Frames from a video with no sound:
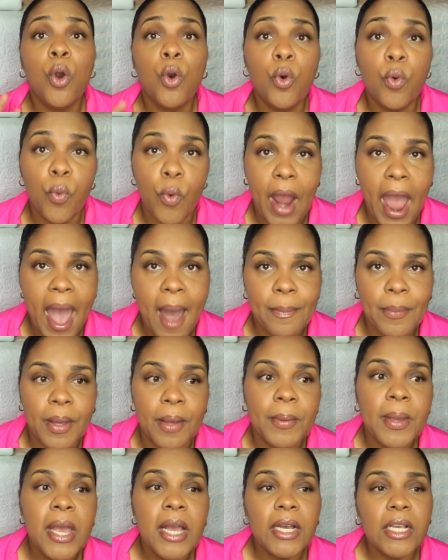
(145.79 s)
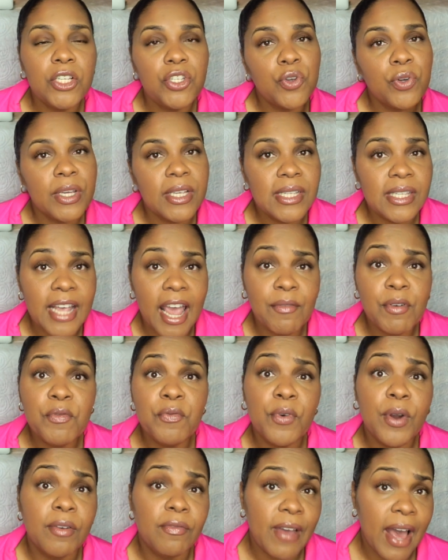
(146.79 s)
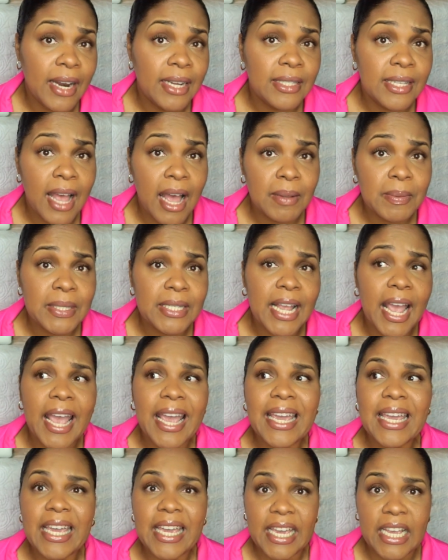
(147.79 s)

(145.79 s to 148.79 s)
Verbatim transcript: grab them because you can save them for Valentine's Day.